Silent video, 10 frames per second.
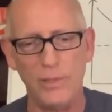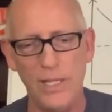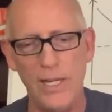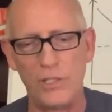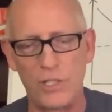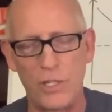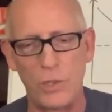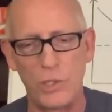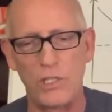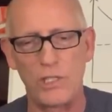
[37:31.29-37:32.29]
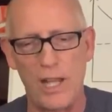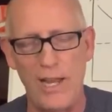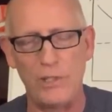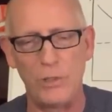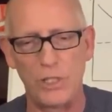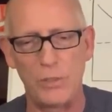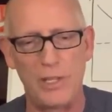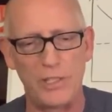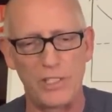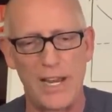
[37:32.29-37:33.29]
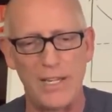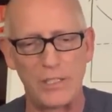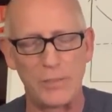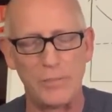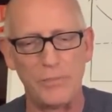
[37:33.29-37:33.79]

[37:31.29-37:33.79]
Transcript: institutions lie to us about the science.